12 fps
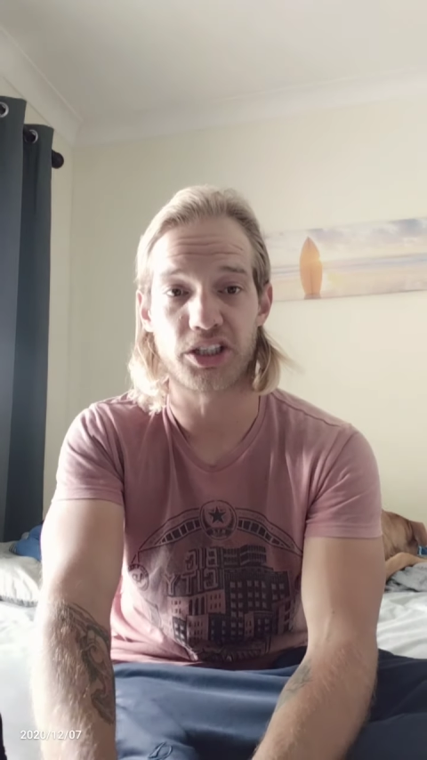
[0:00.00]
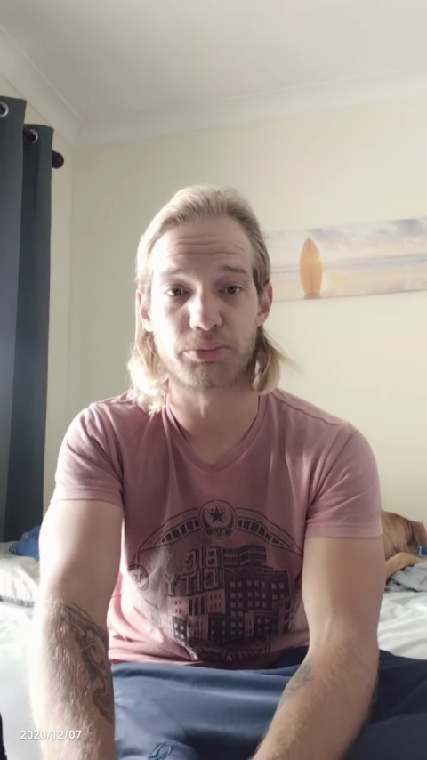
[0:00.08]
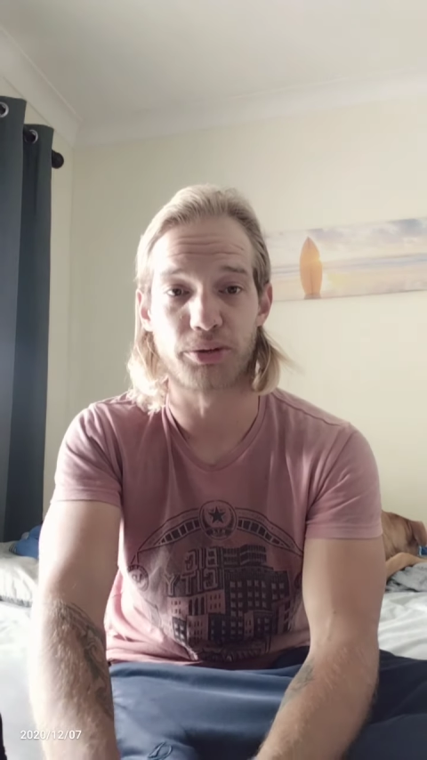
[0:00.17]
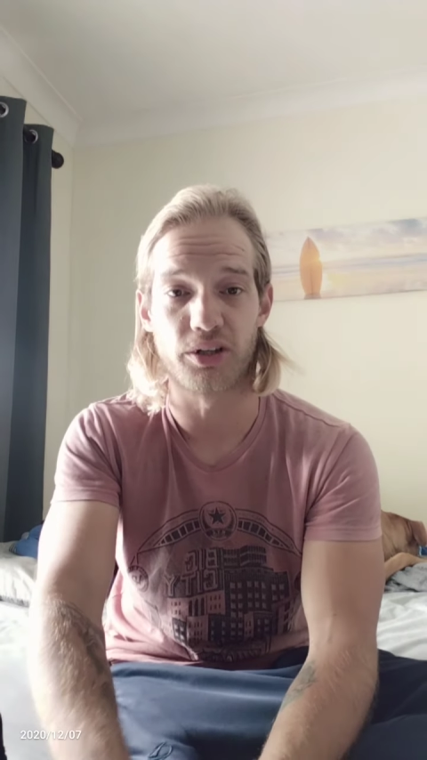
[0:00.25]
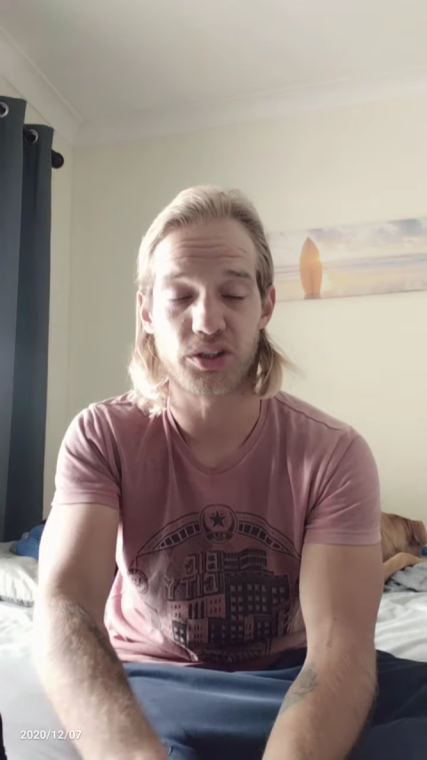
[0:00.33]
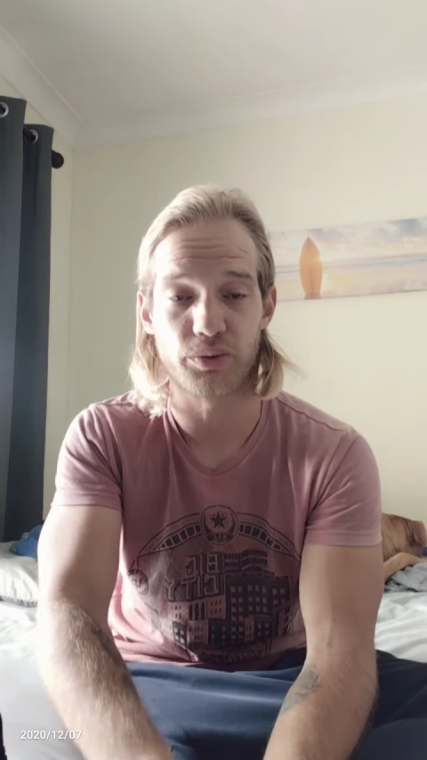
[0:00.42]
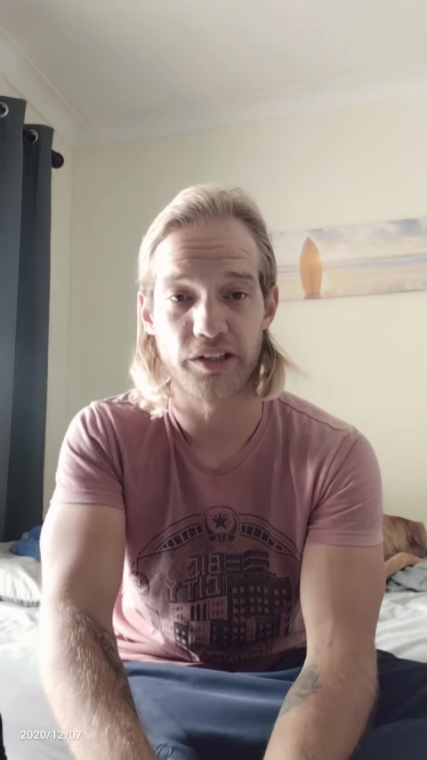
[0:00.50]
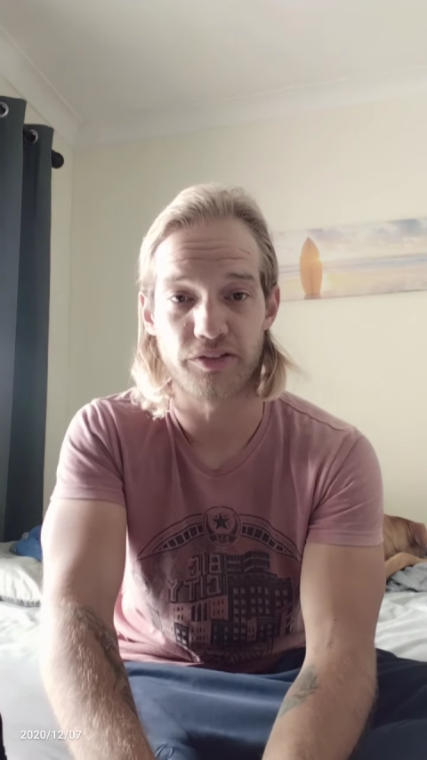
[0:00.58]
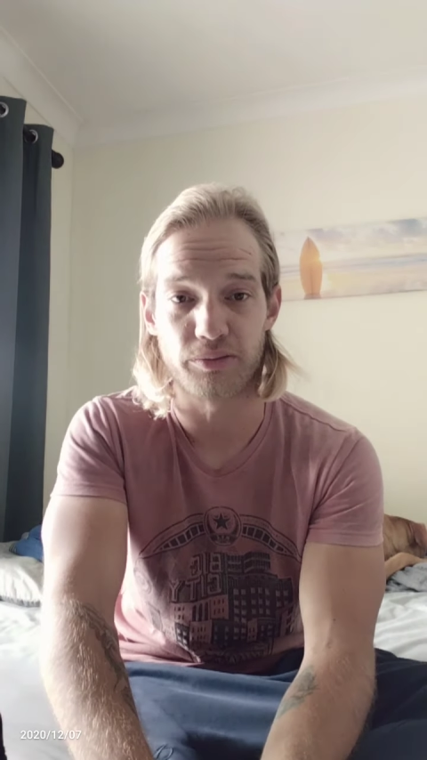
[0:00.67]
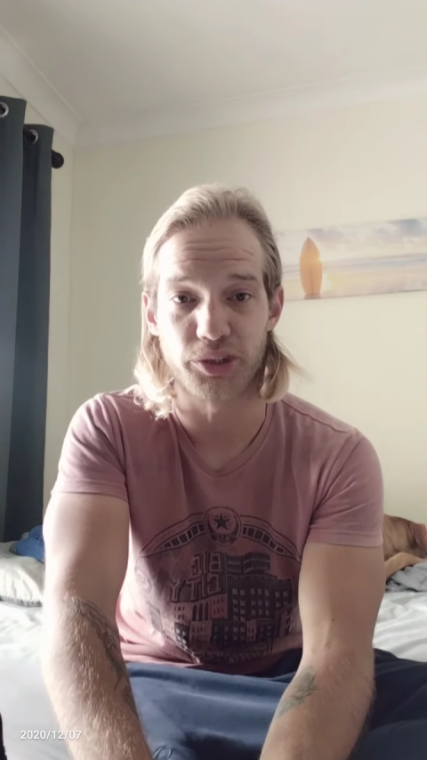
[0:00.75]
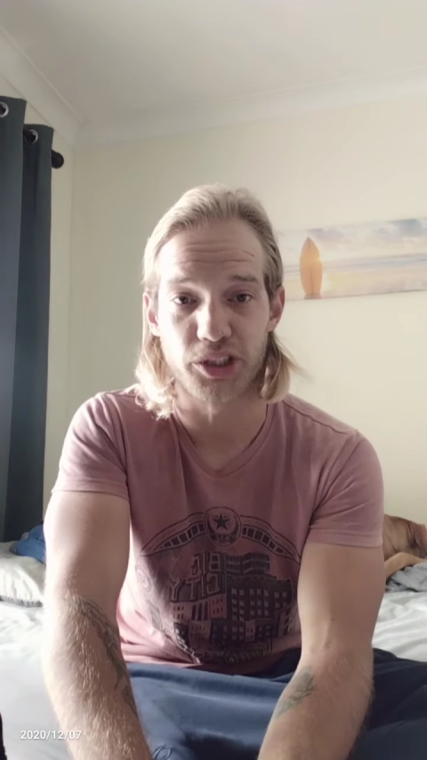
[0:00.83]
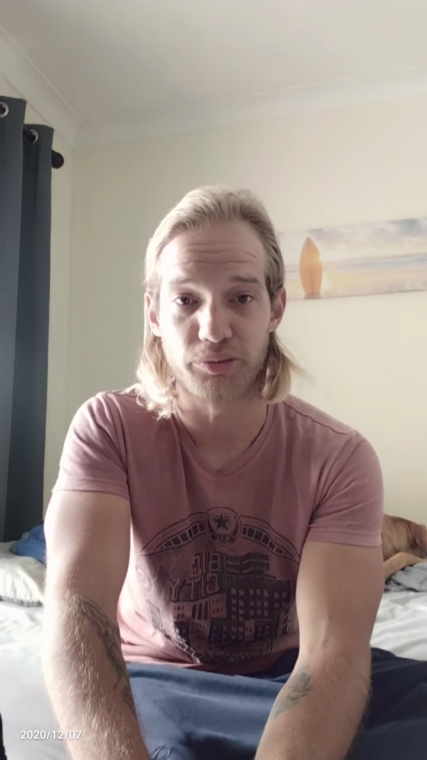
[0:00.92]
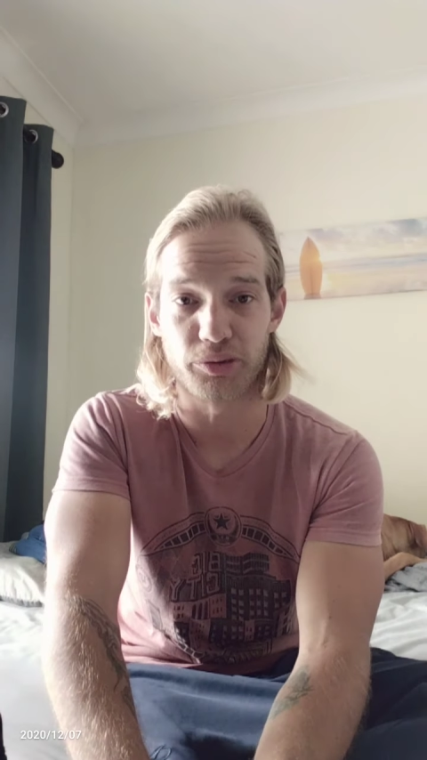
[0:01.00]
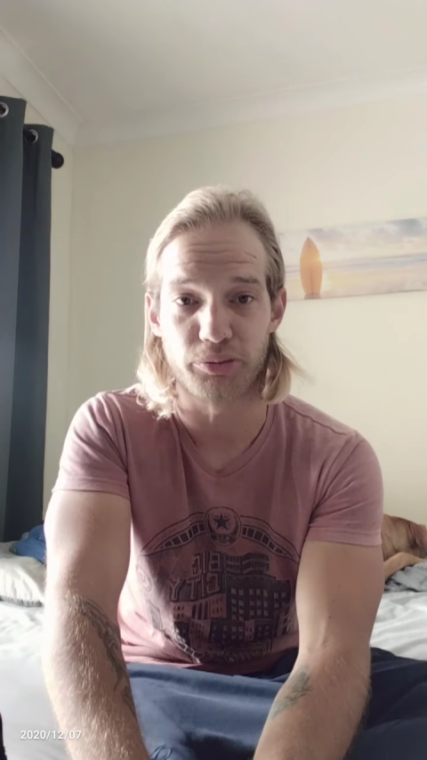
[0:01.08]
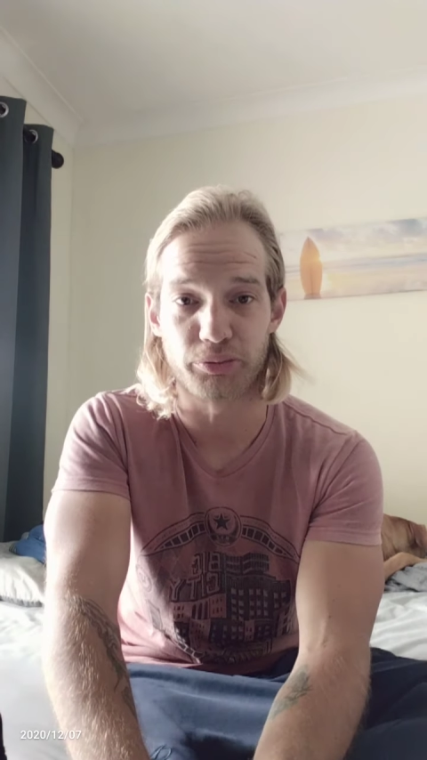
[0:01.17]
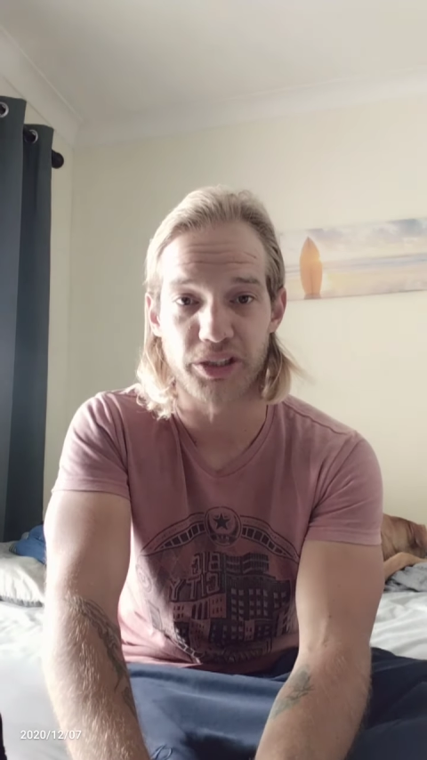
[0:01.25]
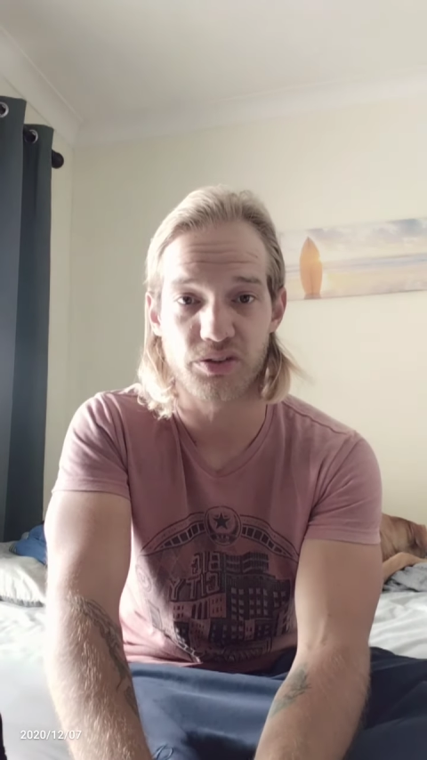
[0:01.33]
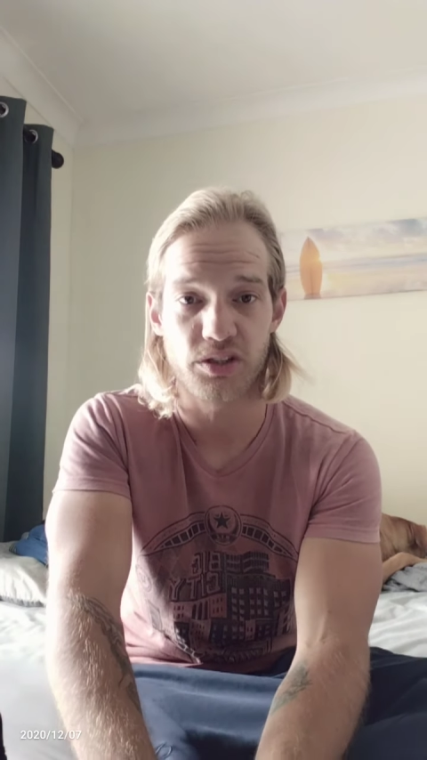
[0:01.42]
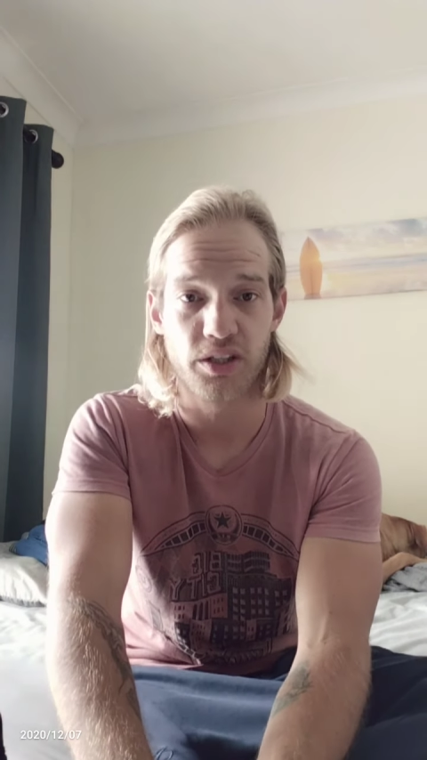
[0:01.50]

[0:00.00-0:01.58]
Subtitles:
passed away from German measles.